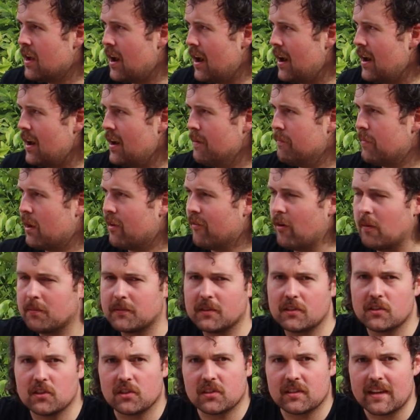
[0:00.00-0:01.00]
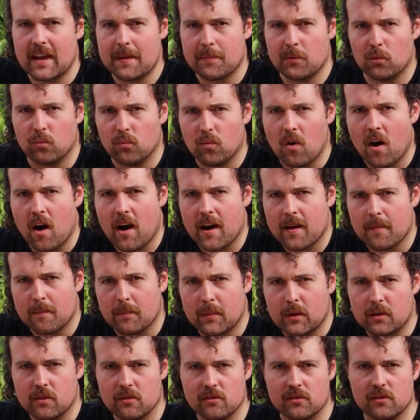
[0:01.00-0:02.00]
But I've opted to just keep it white
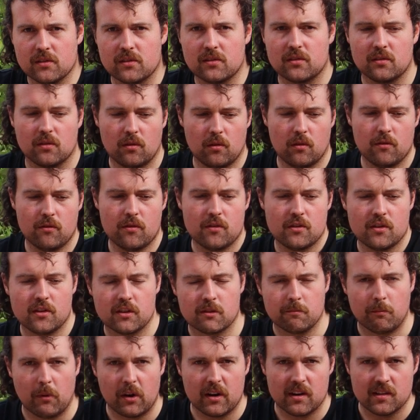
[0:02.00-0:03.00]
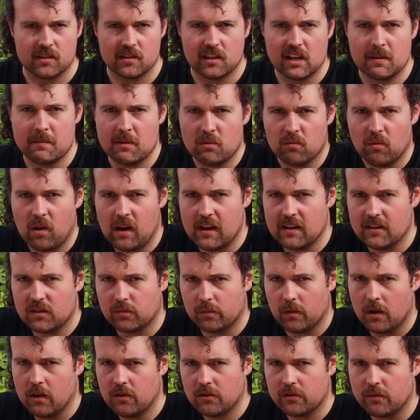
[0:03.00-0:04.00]
because all the new spotties are going to be white as
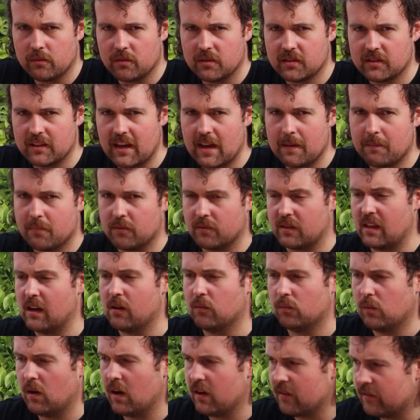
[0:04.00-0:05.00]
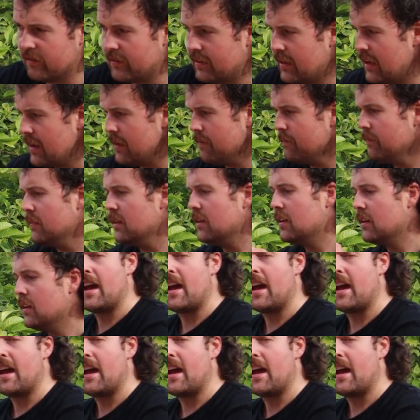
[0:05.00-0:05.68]
well, so we just keep it with that white theme.